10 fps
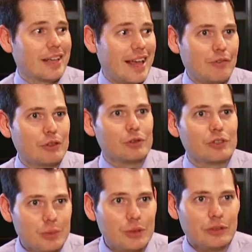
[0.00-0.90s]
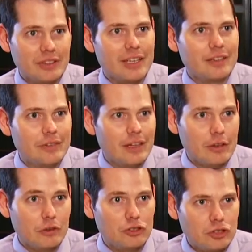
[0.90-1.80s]
going to ever use computers again
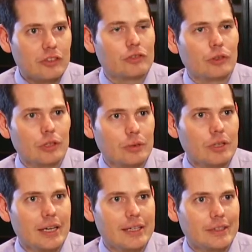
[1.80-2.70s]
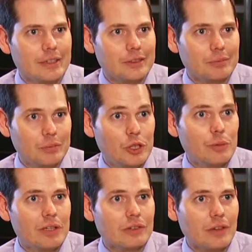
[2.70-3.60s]
and they're just going to rely on
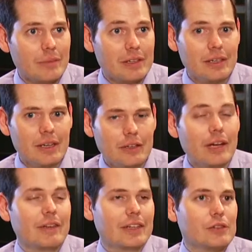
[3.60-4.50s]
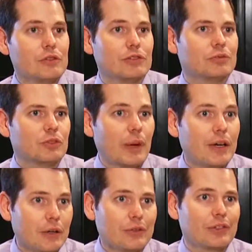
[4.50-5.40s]
humans, they're not even going to use
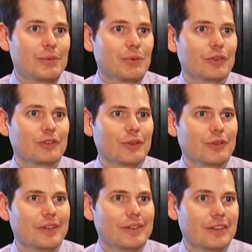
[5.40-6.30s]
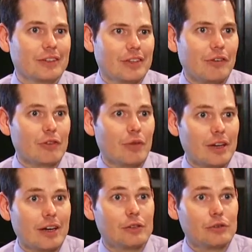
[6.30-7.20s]
spiders anymore. So the discovery of
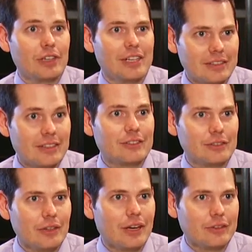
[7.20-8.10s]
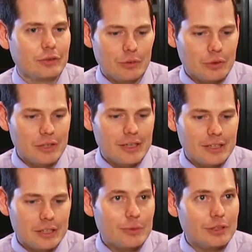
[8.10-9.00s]
whether or not a new site exists or not is going to rely
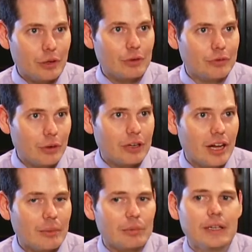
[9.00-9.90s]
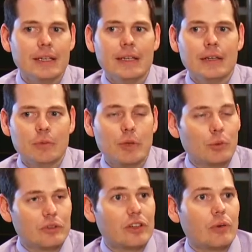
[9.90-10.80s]
on a human to go and vote it up.
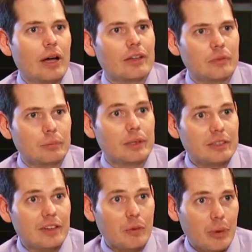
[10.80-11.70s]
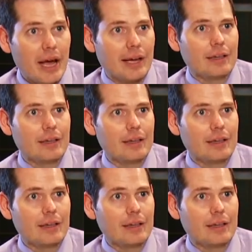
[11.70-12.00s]
People would say, wow, it's a big step back,